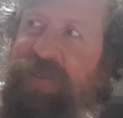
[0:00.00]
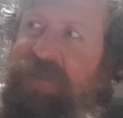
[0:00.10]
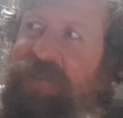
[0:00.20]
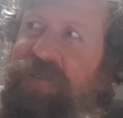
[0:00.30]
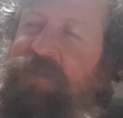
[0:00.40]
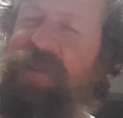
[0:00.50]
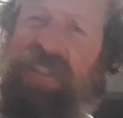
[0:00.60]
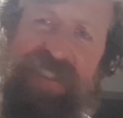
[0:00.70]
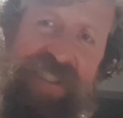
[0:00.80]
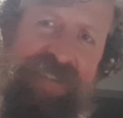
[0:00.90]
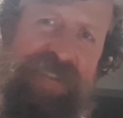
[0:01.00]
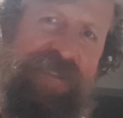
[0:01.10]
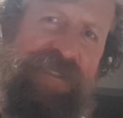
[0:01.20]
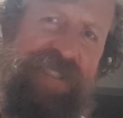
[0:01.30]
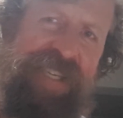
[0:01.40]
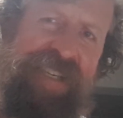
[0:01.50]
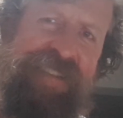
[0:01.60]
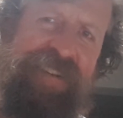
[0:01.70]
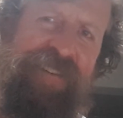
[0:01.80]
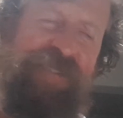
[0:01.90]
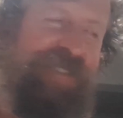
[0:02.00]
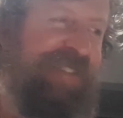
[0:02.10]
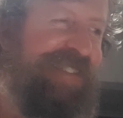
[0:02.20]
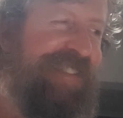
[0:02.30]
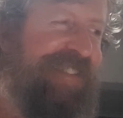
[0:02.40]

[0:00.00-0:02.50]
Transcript: before, but I don't do it that often.